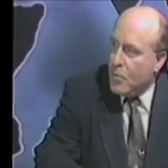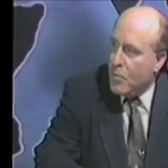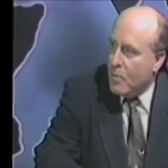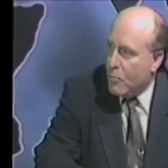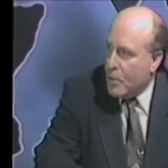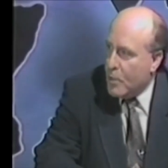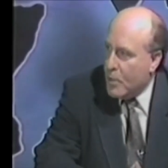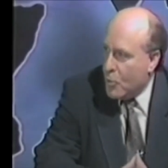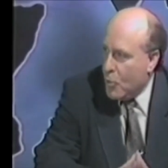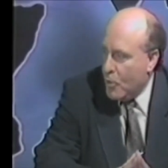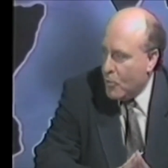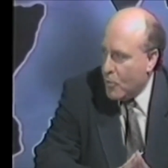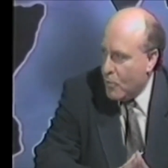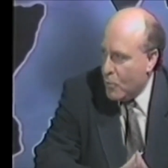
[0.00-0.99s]
you have written a
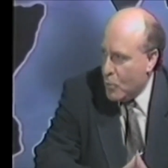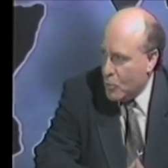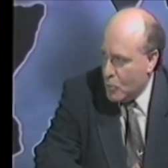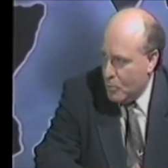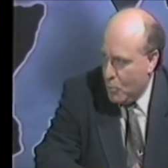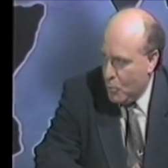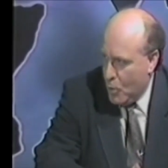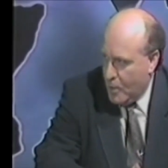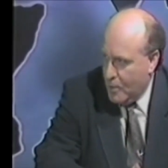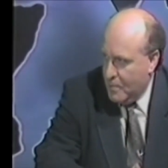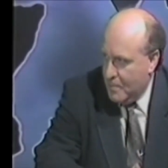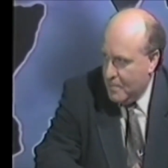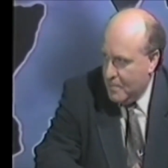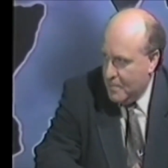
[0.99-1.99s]
controversial book
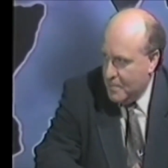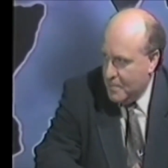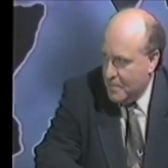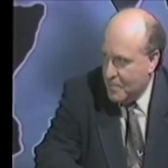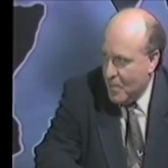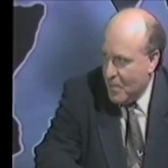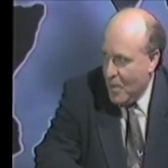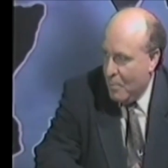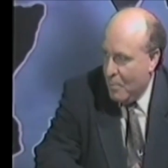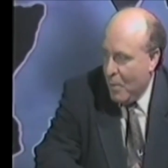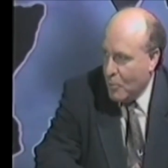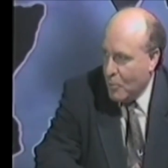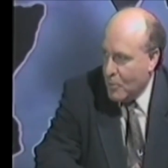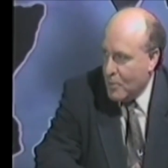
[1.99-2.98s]

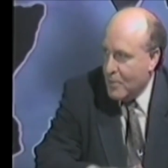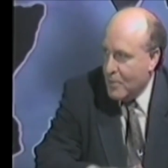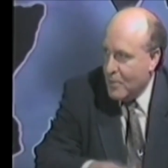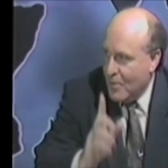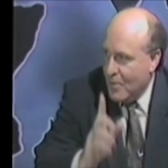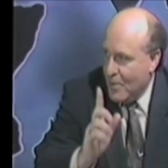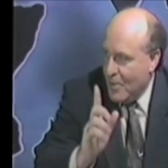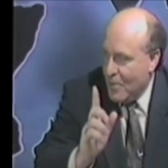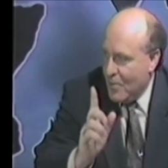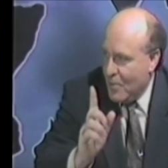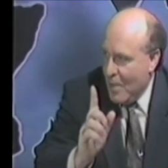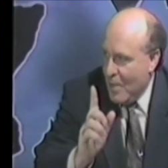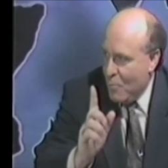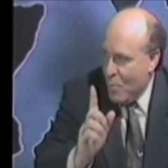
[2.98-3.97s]
about
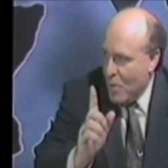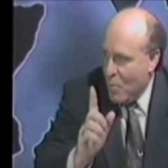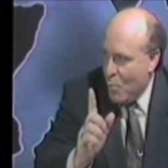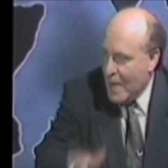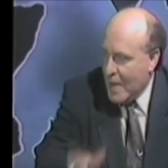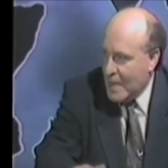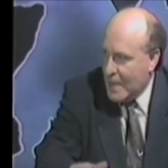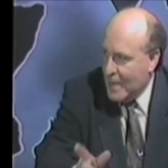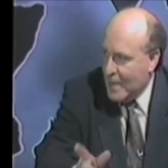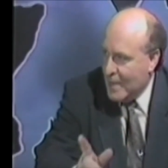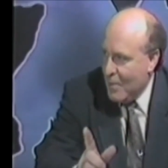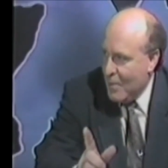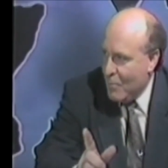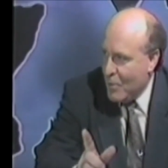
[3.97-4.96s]
they were white
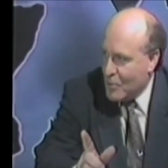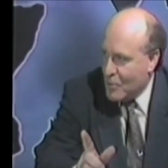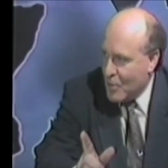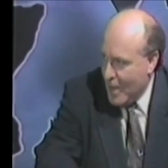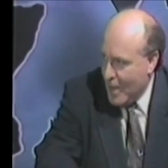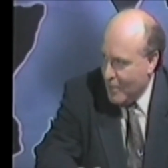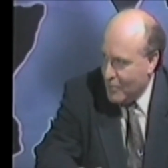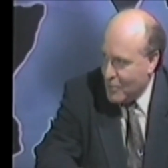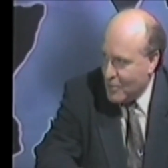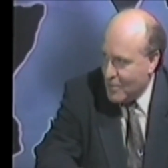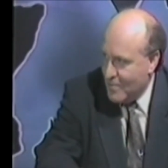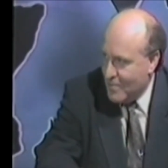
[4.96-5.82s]
and they were slaves.